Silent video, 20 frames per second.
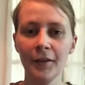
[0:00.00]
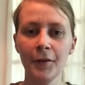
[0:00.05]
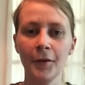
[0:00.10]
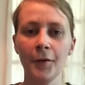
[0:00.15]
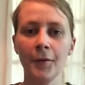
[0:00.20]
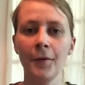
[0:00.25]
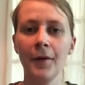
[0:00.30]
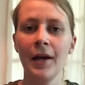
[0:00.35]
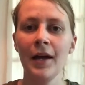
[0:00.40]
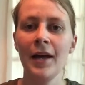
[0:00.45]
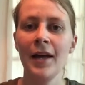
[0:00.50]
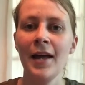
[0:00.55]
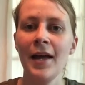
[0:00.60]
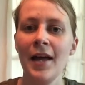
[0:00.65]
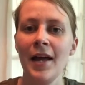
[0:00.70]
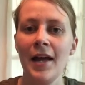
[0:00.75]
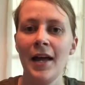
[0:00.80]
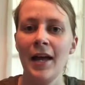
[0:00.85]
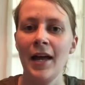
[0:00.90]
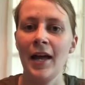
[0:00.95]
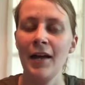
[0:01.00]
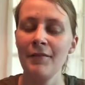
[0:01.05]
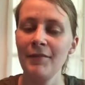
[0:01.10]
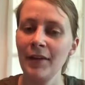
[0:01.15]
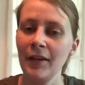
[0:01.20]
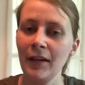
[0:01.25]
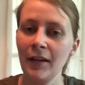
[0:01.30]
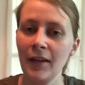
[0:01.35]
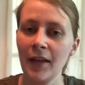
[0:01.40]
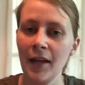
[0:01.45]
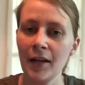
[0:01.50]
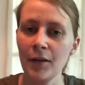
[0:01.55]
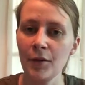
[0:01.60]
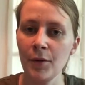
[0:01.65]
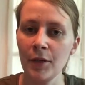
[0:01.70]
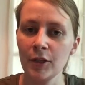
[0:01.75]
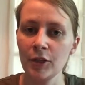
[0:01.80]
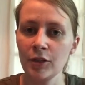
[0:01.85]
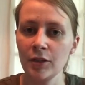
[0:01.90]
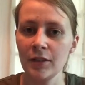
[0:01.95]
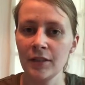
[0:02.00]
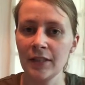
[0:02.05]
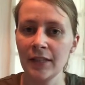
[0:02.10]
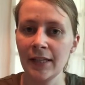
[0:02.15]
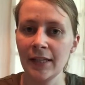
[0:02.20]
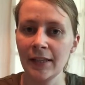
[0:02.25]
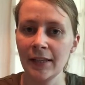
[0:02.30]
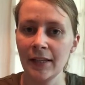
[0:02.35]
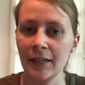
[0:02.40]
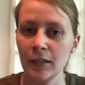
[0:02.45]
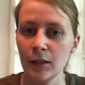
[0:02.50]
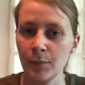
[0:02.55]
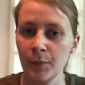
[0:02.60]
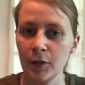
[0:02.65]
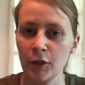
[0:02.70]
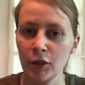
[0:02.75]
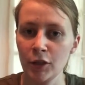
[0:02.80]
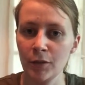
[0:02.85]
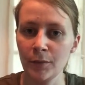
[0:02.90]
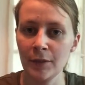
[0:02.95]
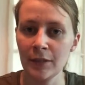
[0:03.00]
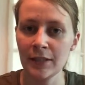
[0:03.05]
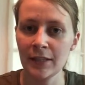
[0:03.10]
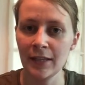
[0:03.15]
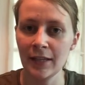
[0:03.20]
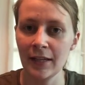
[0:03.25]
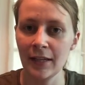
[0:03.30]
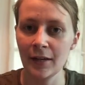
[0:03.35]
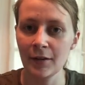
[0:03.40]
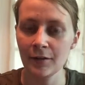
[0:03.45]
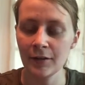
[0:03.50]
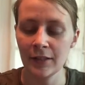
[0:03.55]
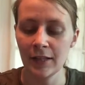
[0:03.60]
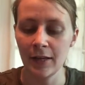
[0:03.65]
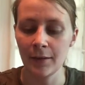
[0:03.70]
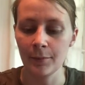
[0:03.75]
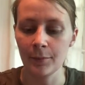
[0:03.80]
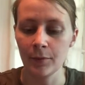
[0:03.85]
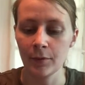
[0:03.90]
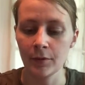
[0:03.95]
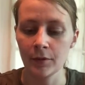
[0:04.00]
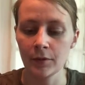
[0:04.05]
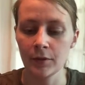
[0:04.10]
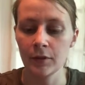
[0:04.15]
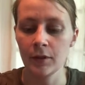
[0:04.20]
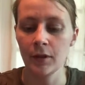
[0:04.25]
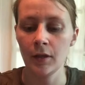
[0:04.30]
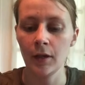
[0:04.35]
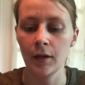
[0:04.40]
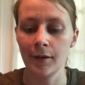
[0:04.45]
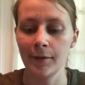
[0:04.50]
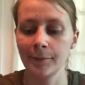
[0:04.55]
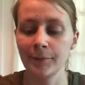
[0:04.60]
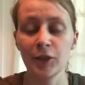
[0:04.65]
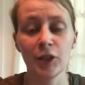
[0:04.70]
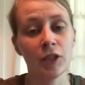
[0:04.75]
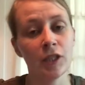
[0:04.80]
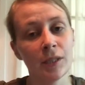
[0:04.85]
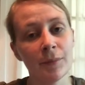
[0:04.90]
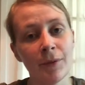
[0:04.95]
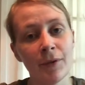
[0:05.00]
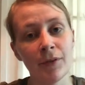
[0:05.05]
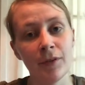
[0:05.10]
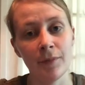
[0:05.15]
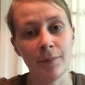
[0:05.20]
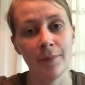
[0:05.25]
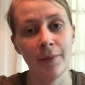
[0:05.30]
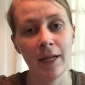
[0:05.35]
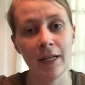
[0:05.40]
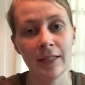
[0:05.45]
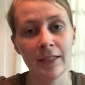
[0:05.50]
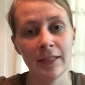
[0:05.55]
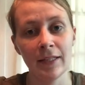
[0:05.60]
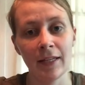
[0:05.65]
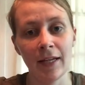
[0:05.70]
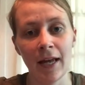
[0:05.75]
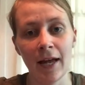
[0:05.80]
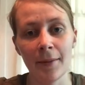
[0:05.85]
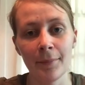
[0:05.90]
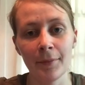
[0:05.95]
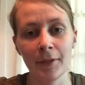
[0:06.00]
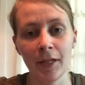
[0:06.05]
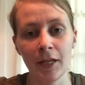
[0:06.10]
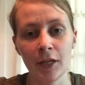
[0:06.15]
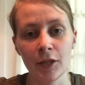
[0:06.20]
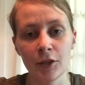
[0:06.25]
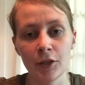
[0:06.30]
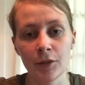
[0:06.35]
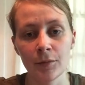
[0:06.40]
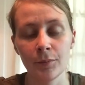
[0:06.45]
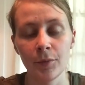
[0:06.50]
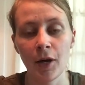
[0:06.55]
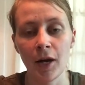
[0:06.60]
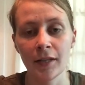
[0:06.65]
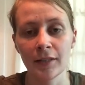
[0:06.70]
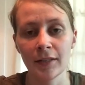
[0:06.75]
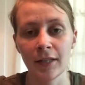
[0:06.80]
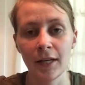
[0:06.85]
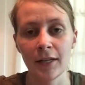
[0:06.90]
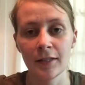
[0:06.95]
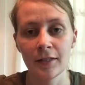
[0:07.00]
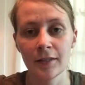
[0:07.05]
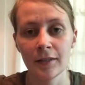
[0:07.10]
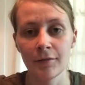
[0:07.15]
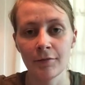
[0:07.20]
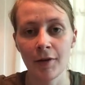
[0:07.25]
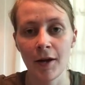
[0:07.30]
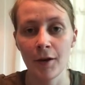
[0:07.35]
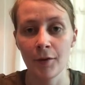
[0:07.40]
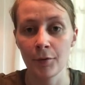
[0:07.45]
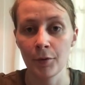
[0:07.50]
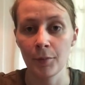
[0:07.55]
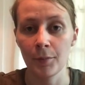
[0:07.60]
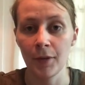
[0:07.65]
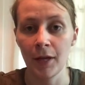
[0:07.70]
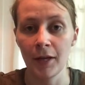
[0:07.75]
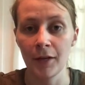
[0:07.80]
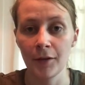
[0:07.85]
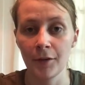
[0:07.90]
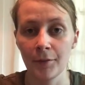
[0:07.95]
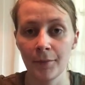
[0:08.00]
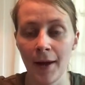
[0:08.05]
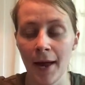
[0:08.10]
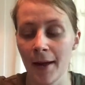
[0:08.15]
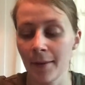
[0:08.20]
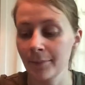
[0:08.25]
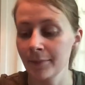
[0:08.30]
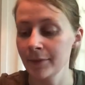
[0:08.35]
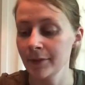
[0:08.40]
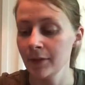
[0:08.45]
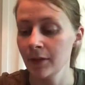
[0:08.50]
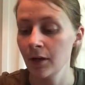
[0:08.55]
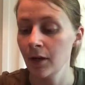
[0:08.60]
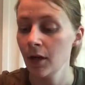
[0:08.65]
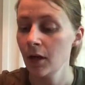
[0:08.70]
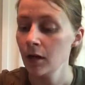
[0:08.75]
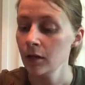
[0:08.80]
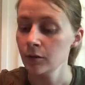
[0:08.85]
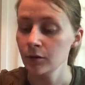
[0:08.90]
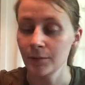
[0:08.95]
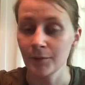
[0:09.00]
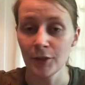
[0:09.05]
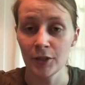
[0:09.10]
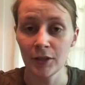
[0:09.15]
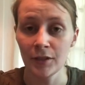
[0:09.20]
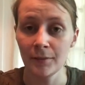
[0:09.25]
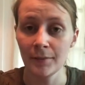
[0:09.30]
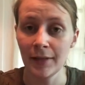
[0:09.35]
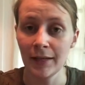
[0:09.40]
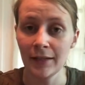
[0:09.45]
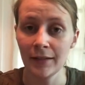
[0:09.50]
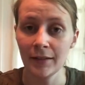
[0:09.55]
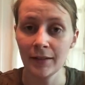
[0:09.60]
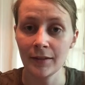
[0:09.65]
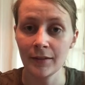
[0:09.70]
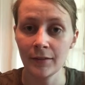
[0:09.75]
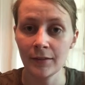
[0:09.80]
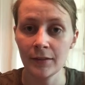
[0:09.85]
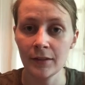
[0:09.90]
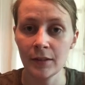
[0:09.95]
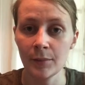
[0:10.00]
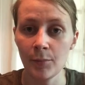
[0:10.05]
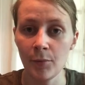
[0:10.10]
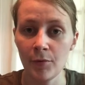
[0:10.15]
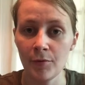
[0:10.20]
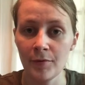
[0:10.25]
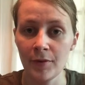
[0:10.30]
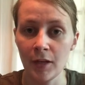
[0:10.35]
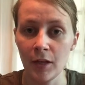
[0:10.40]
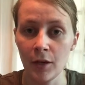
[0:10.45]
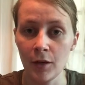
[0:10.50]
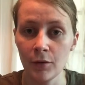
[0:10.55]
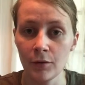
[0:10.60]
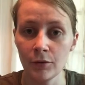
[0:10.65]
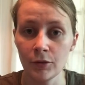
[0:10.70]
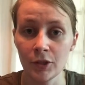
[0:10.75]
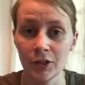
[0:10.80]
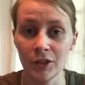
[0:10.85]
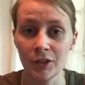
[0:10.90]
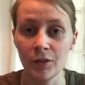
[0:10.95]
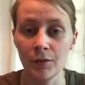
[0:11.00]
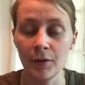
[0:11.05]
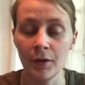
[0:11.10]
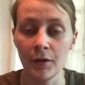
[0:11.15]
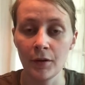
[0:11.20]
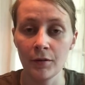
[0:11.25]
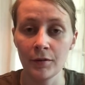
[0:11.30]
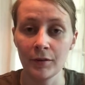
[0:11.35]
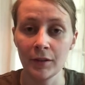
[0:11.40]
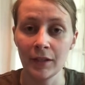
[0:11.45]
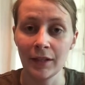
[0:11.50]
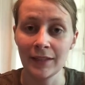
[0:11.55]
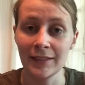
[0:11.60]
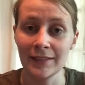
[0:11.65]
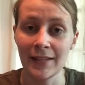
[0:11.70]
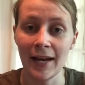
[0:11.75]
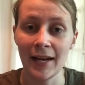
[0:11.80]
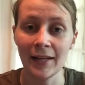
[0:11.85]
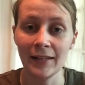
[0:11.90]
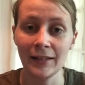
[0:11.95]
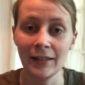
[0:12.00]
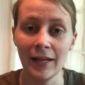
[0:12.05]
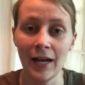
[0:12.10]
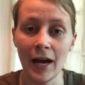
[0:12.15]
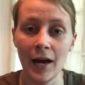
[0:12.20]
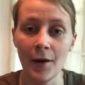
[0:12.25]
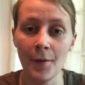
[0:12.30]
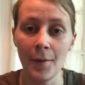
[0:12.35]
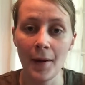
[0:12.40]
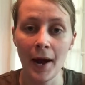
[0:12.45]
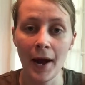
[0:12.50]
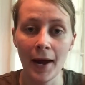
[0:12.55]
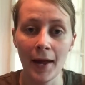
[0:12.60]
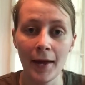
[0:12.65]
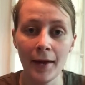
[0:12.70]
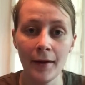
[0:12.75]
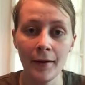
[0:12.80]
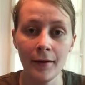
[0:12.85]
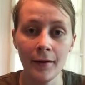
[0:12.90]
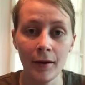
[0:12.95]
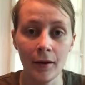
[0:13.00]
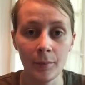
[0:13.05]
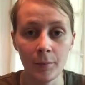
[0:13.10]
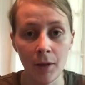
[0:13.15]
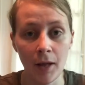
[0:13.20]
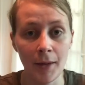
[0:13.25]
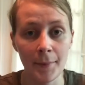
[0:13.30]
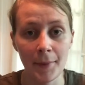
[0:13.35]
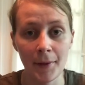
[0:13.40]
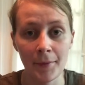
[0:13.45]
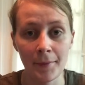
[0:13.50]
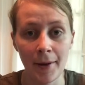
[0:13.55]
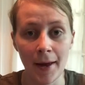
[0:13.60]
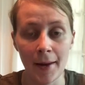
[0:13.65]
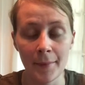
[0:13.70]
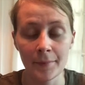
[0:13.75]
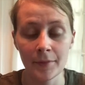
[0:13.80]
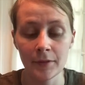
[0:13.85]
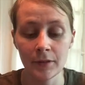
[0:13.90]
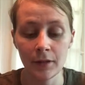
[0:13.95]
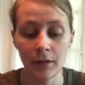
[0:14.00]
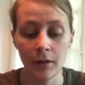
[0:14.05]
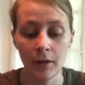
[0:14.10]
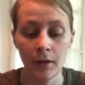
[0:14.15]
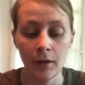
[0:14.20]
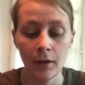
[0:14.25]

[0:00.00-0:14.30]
Hello. I've had a lot of questions lately, especially when sending out samples, just about the basic application process of how to apply your wraps. So I'm just going to make a simple video just going over exactly how I apply my wraps.